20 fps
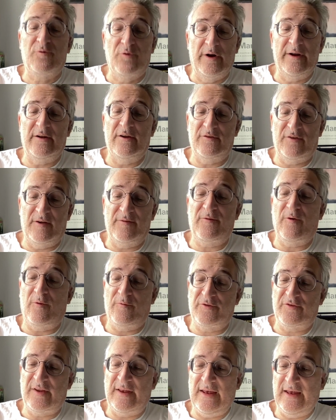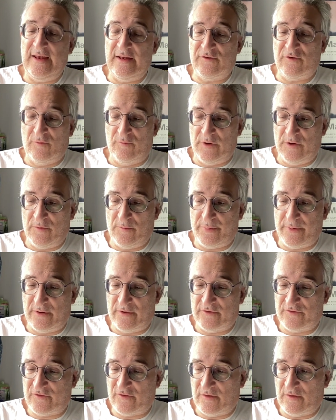written as if obviously he is a real
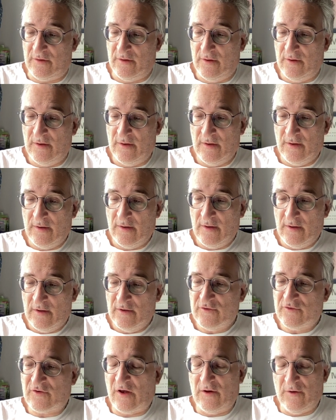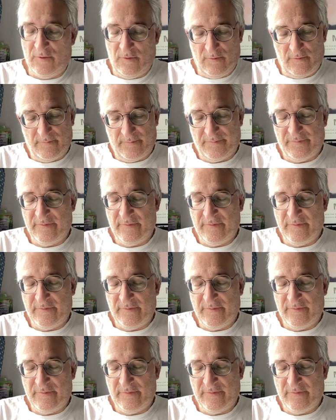person so